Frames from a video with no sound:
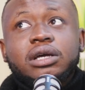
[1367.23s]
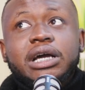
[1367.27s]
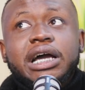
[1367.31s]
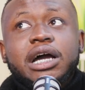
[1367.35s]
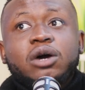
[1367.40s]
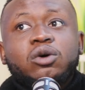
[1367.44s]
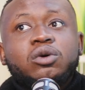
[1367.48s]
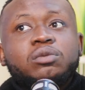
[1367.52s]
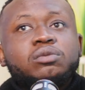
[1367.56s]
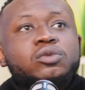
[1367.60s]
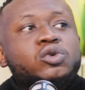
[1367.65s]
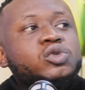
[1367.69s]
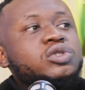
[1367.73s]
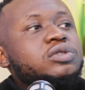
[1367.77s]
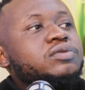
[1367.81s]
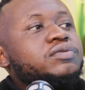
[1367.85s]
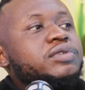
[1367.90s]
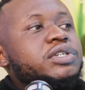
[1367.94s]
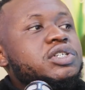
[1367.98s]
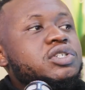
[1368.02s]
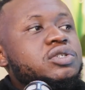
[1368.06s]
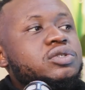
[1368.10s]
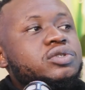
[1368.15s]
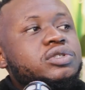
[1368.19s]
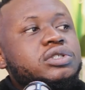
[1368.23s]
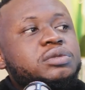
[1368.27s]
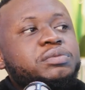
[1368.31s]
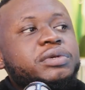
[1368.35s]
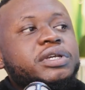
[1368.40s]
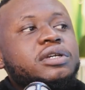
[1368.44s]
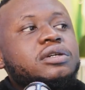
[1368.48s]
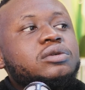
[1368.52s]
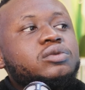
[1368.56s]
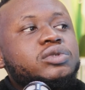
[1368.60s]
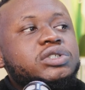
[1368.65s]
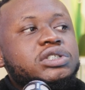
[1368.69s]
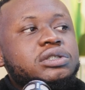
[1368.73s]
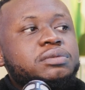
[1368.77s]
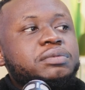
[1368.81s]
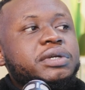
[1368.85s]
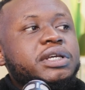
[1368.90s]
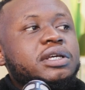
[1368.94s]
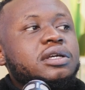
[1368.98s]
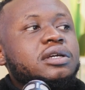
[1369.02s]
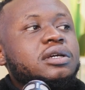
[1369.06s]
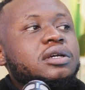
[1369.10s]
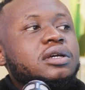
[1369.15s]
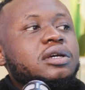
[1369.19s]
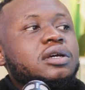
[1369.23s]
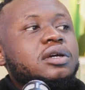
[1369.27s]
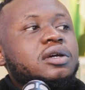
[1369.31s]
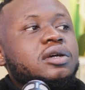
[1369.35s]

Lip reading: how a motivational speaker would speak.